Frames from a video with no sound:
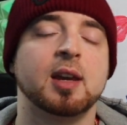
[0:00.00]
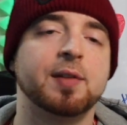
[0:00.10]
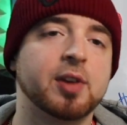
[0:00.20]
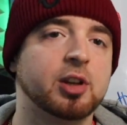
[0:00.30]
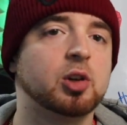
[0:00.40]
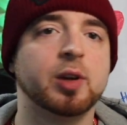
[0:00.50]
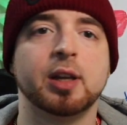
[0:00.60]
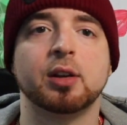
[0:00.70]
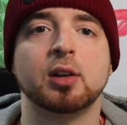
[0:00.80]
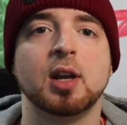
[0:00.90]
If you're new
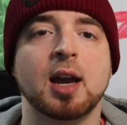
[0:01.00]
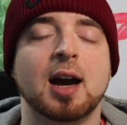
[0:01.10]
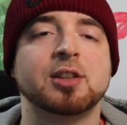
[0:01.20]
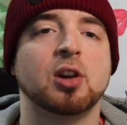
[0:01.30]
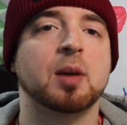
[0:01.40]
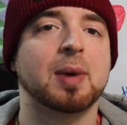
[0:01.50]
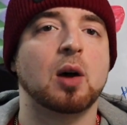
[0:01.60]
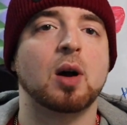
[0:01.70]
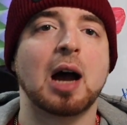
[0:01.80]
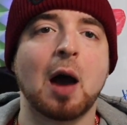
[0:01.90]
here, I talk
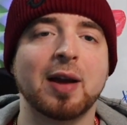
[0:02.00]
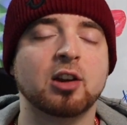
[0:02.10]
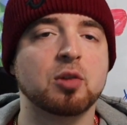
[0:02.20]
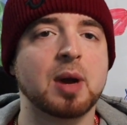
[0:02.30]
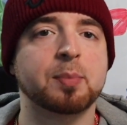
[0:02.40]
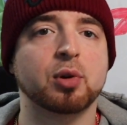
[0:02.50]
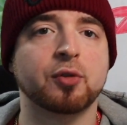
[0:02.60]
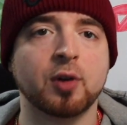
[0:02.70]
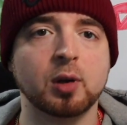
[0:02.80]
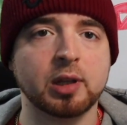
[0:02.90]
about how I grow my
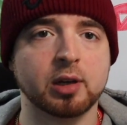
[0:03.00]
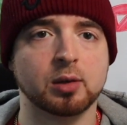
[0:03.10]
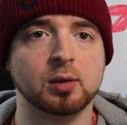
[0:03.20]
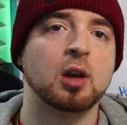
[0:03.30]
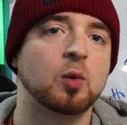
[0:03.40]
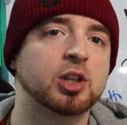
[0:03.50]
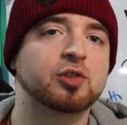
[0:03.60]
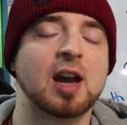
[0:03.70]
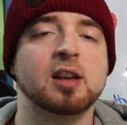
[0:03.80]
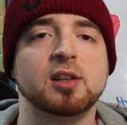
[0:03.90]
portfolio, what
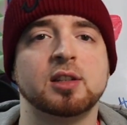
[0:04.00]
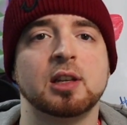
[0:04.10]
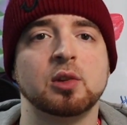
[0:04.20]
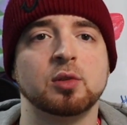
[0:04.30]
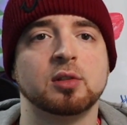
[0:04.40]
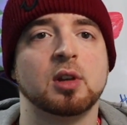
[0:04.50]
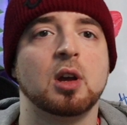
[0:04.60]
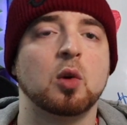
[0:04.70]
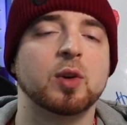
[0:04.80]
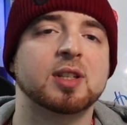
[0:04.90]
strategies I use,
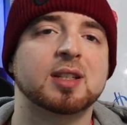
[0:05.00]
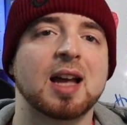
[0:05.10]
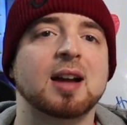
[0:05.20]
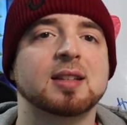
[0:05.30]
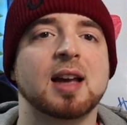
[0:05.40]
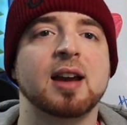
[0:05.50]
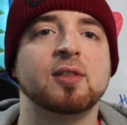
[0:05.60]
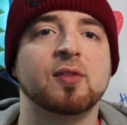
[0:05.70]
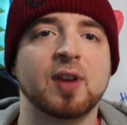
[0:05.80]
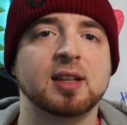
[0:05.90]
which stocks I
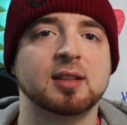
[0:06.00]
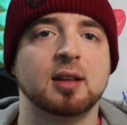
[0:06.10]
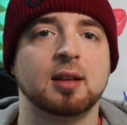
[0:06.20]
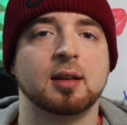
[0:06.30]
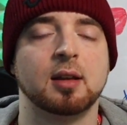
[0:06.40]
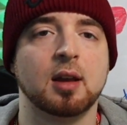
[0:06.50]
invest in.